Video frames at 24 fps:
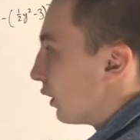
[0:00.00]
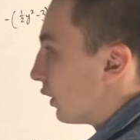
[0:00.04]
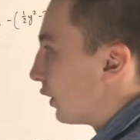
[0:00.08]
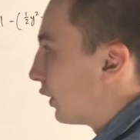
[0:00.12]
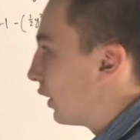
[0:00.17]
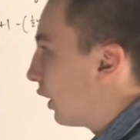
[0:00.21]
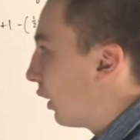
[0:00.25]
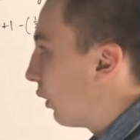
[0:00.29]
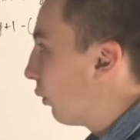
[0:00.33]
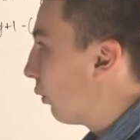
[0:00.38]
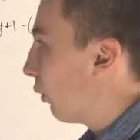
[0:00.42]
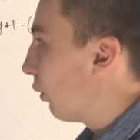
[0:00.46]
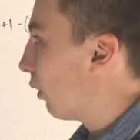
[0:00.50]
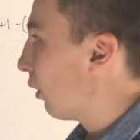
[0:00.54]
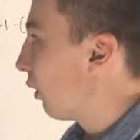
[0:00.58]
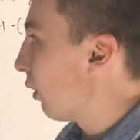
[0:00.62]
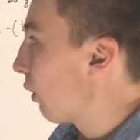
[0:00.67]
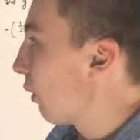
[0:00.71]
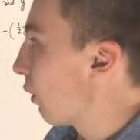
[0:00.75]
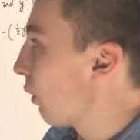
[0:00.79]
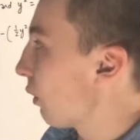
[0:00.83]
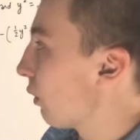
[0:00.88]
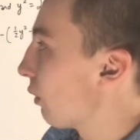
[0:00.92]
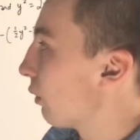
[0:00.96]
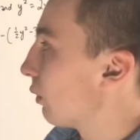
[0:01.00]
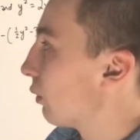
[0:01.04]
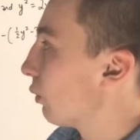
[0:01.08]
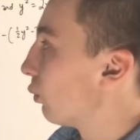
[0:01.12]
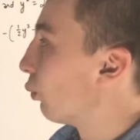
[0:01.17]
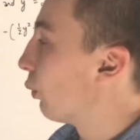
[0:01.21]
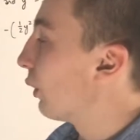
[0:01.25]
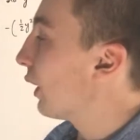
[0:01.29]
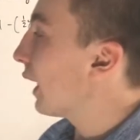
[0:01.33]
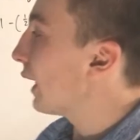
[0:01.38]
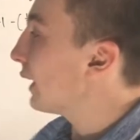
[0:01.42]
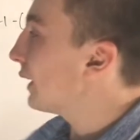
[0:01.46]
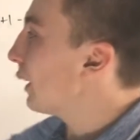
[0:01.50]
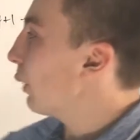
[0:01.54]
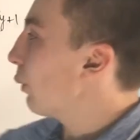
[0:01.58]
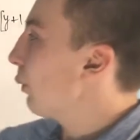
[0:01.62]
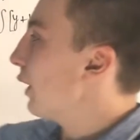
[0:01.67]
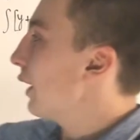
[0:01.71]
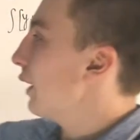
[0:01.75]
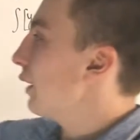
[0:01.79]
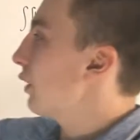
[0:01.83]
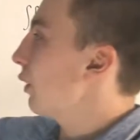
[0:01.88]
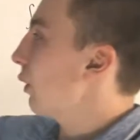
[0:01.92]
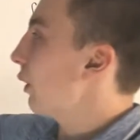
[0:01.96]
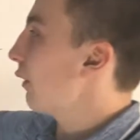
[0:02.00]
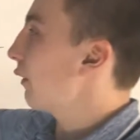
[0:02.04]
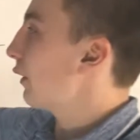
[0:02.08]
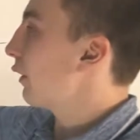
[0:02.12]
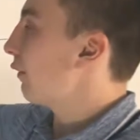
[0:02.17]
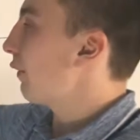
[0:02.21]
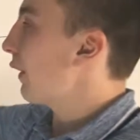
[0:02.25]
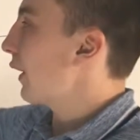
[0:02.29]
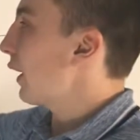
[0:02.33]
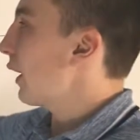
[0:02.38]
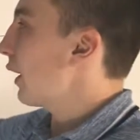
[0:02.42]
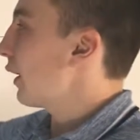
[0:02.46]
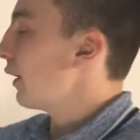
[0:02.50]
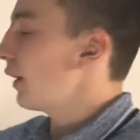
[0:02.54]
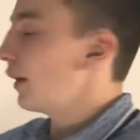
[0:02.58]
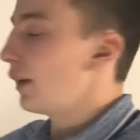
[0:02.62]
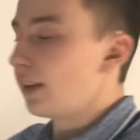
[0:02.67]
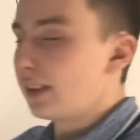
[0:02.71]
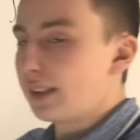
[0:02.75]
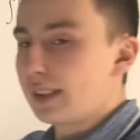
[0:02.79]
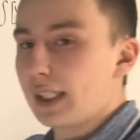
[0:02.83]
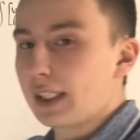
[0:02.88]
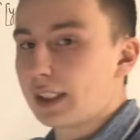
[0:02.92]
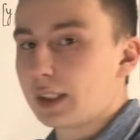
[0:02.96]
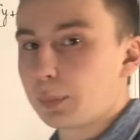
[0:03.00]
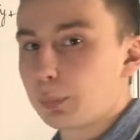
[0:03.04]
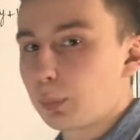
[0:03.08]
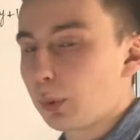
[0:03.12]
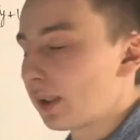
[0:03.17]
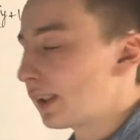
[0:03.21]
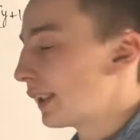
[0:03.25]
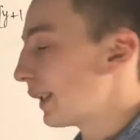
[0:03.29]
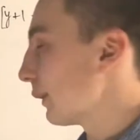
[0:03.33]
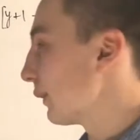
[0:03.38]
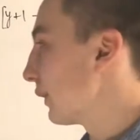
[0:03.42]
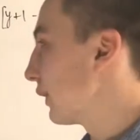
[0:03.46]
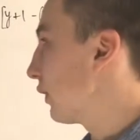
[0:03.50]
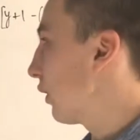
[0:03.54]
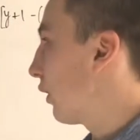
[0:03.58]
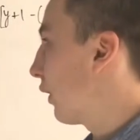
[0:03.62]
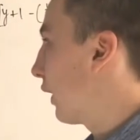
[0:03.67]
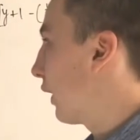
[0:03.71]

So when I said we don't have to find any intersection points, I was